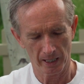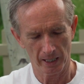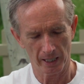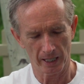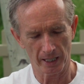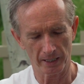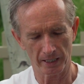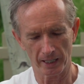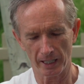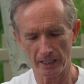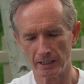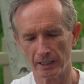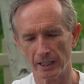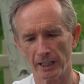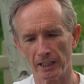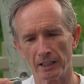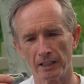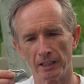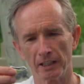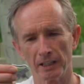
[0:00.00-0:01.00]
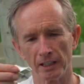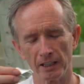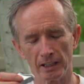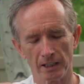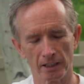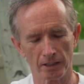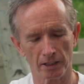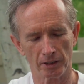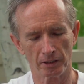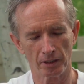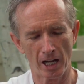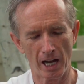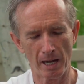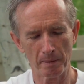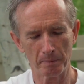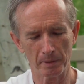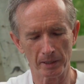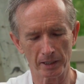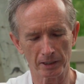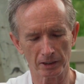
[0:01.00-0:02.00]
And then take the
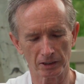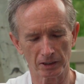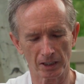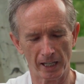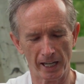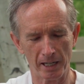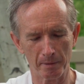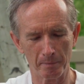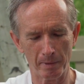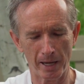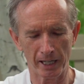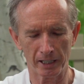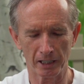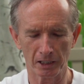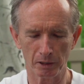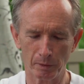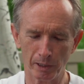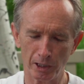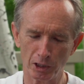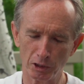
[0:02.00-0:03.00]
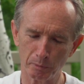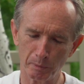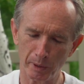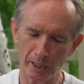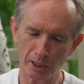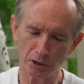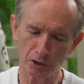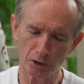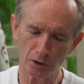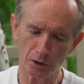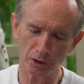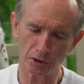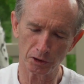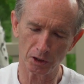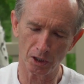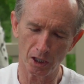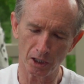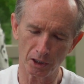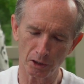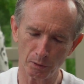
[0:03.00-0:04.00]
top and slide it back on the rails. Make sure it's
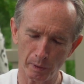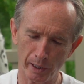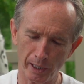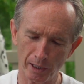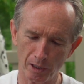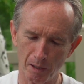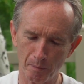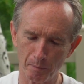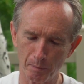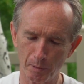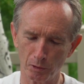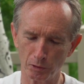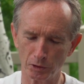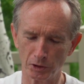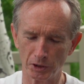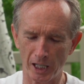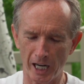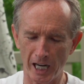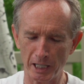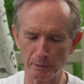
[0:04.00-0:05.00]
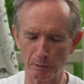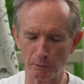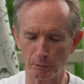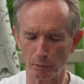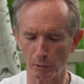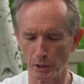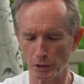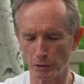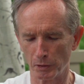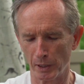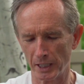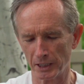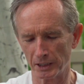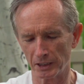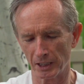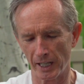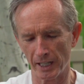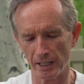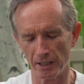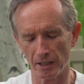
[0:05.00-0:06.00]
on the rail on both sides before you try to
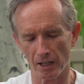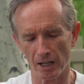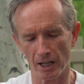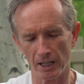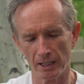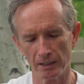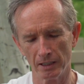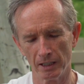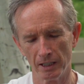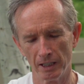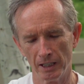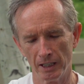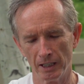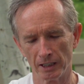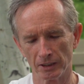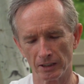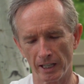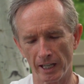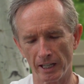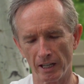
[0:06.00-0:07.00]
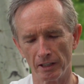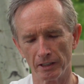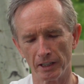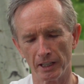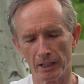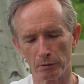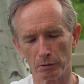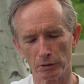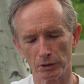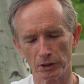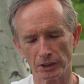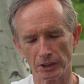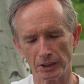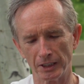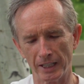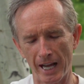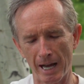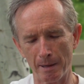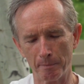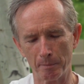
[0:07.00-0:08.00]
slide it on. Slide on, then it will
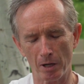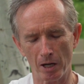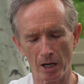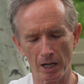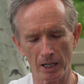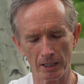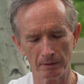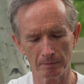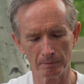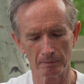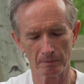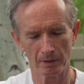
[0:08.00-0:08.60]
snap on.